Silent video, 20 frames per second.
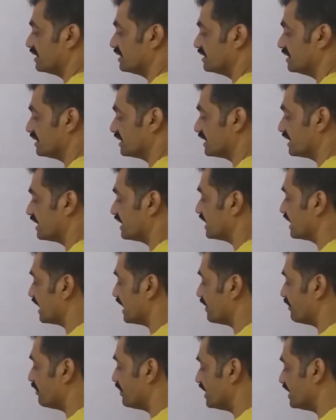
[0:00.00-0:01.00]
the
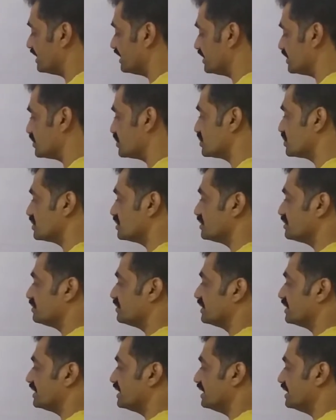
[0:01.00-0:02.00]
capillary
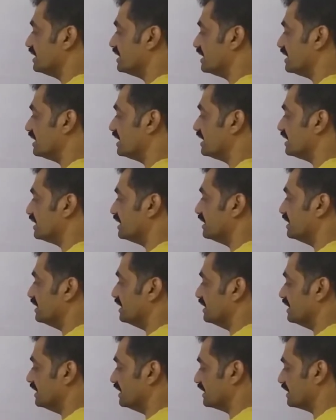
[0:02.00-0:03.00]
tube in a
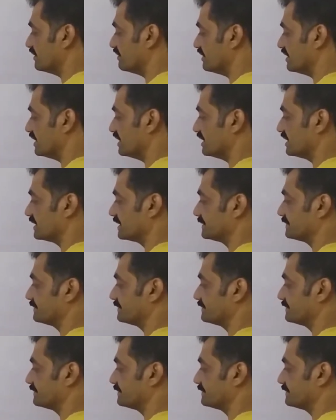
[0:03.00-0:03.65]
liquid.